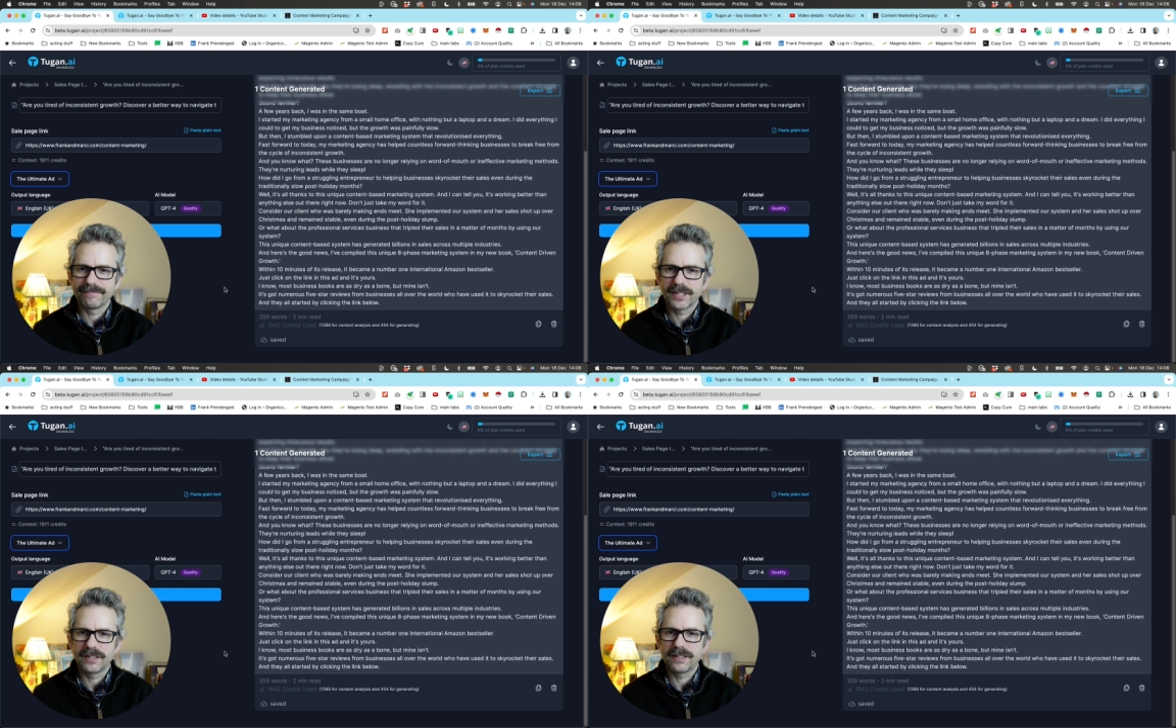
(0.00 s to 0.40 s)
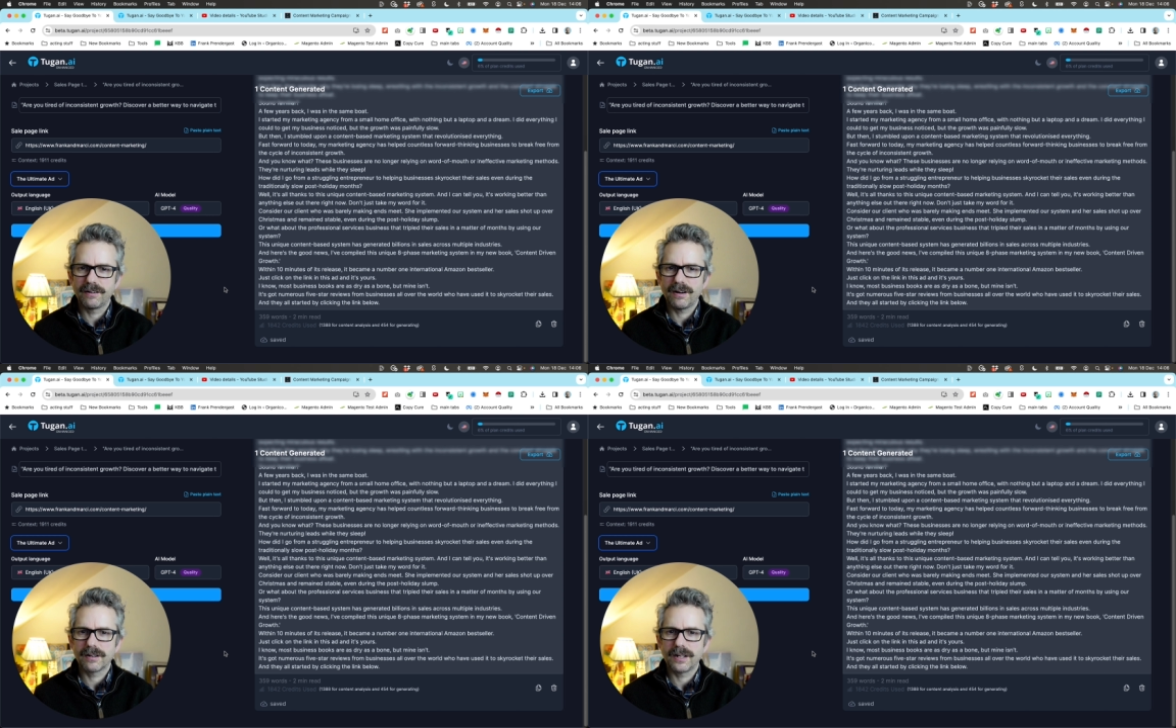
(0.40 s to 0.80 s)

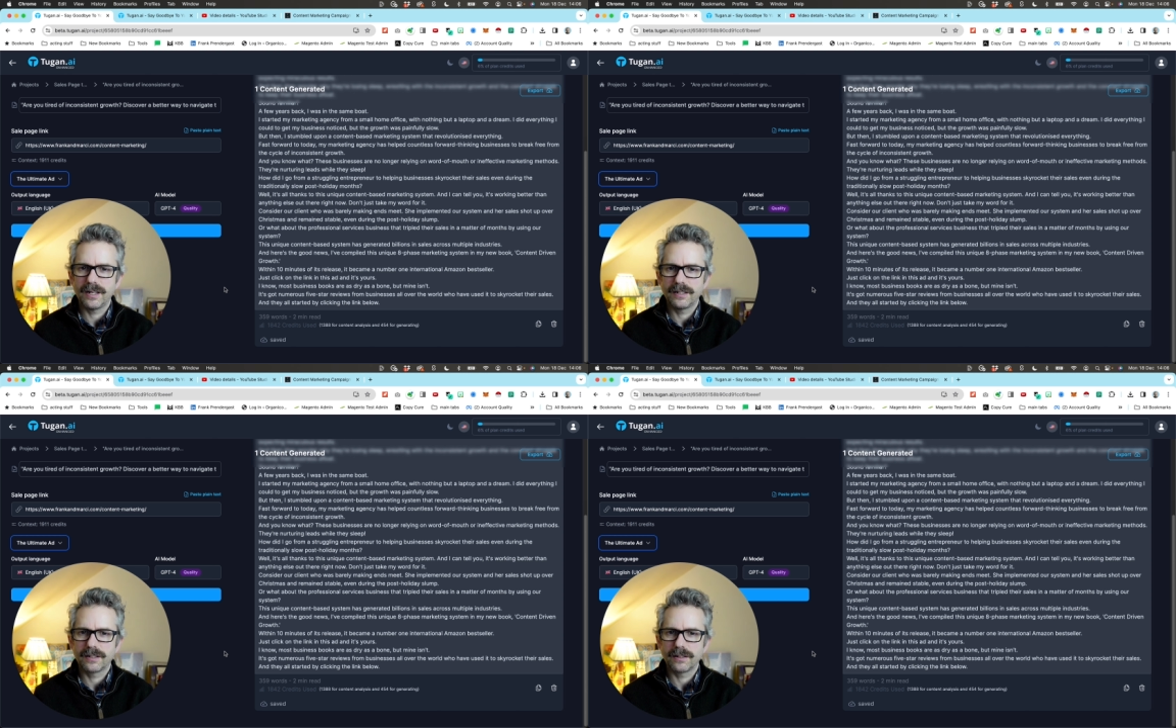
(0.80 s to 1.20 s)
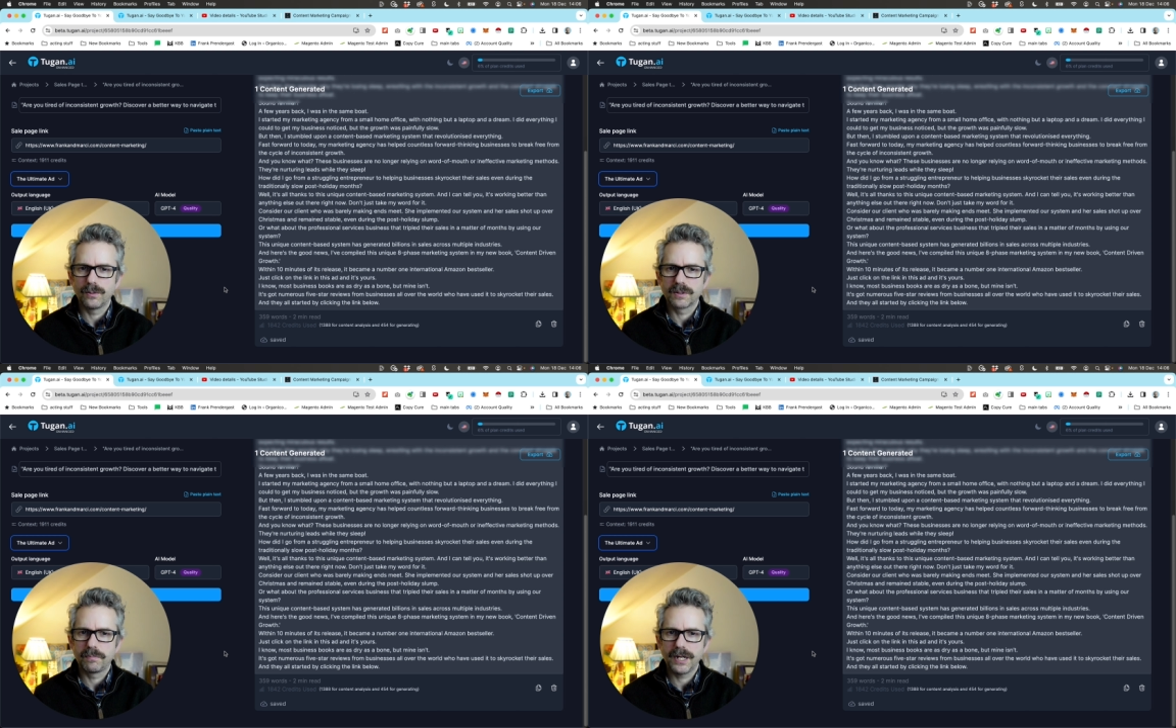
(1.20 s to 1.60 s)
Consider our client who
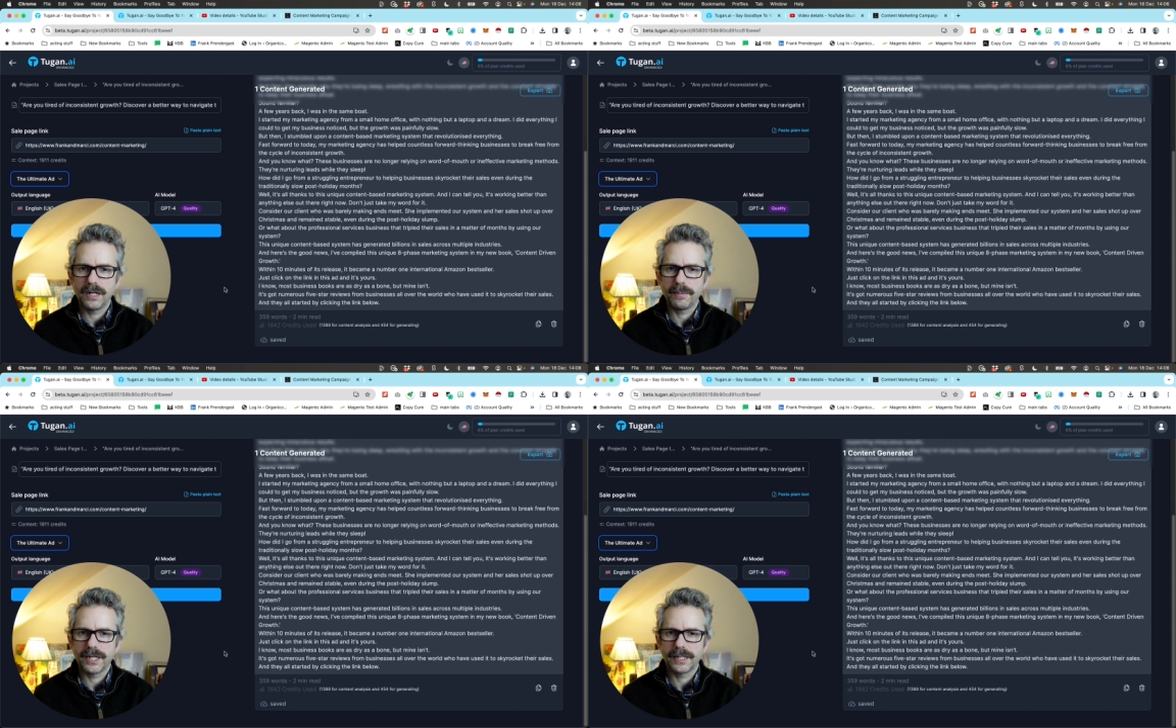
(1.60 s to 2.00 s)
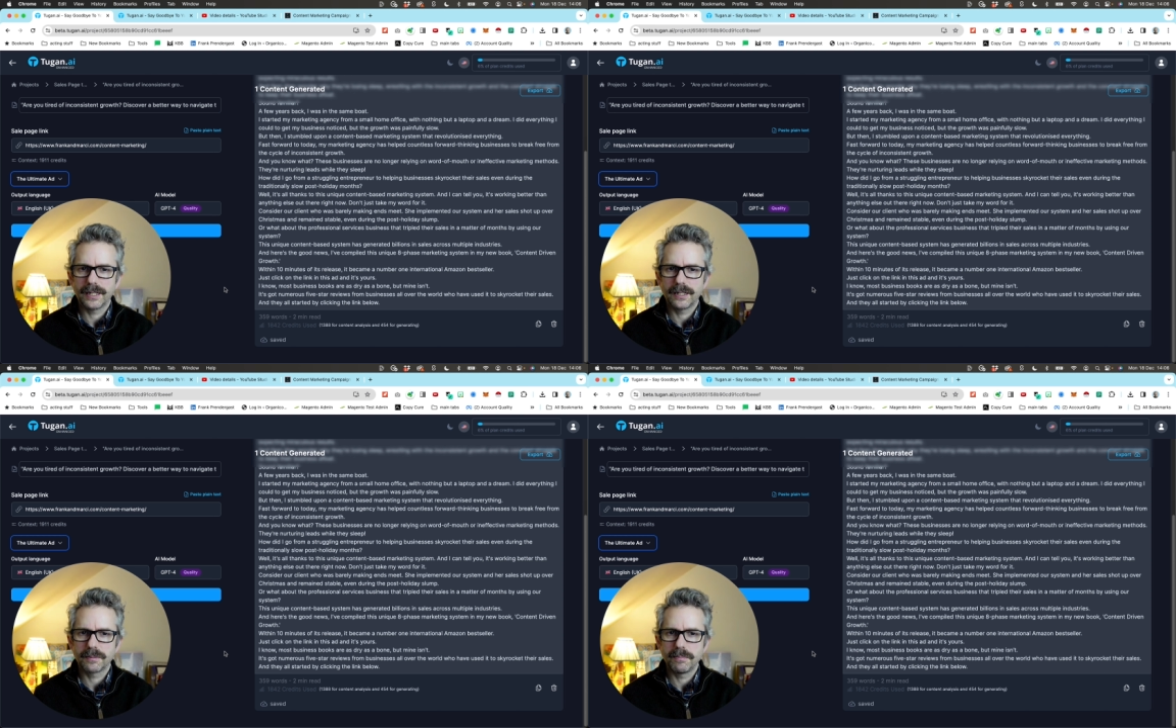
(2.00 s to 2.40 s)
was barely making
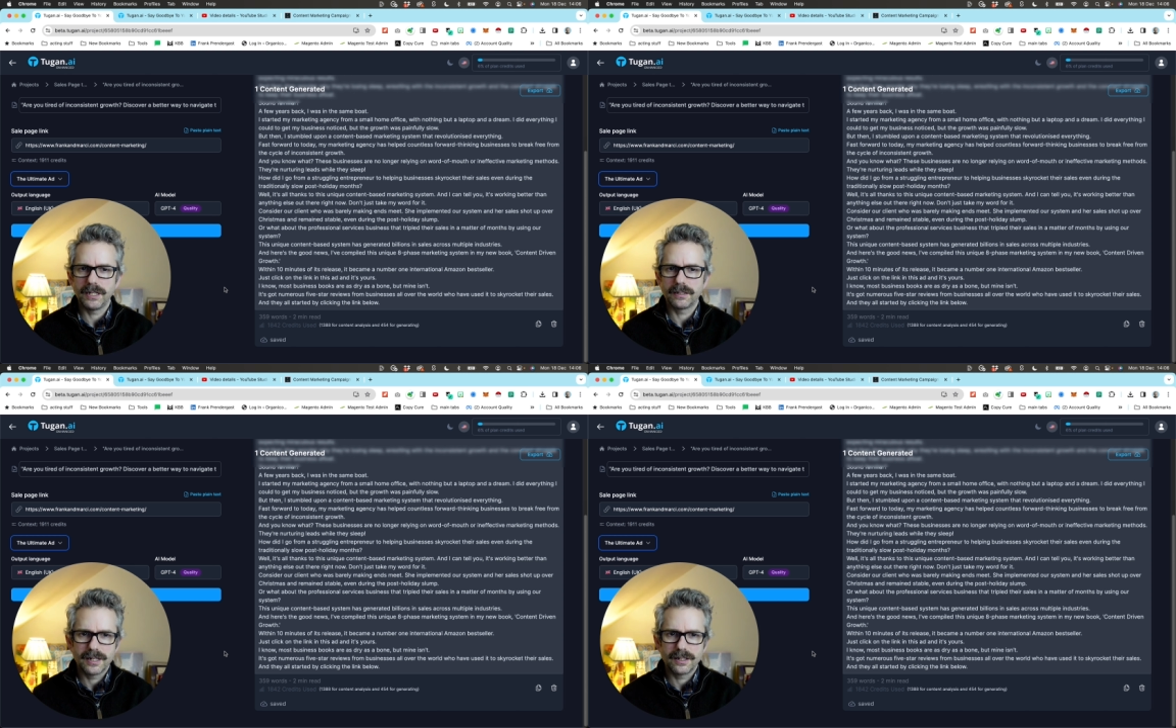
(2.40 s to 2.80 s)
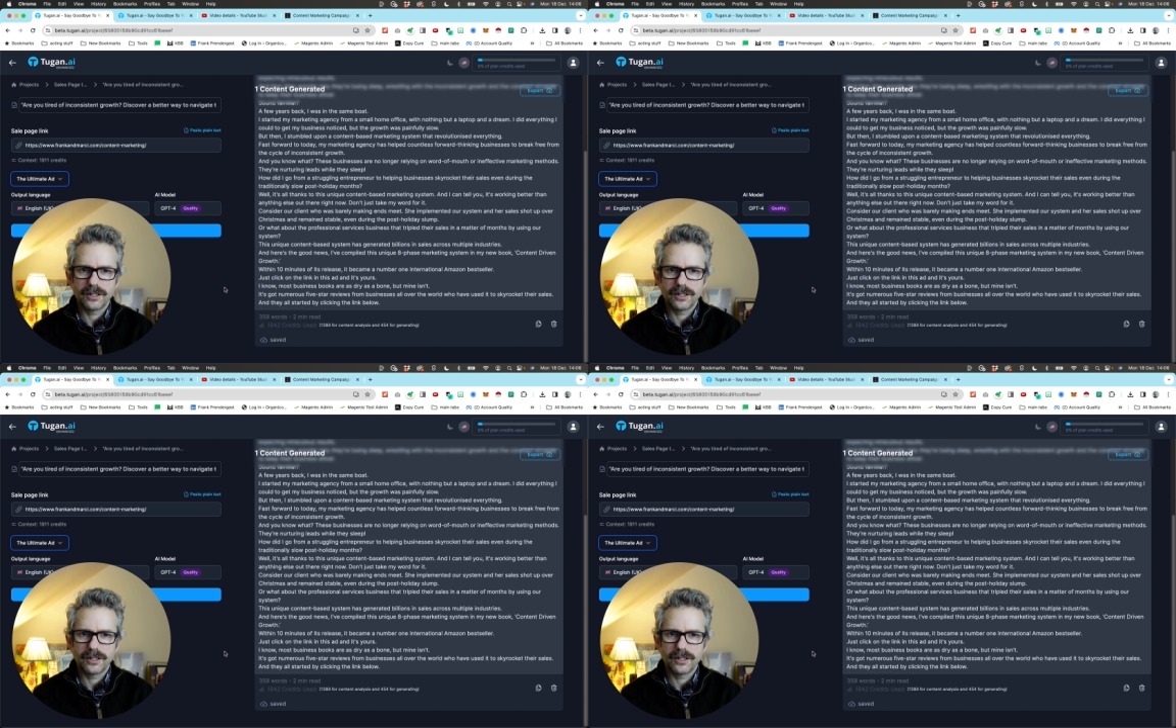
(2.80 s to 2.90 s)
ends meet.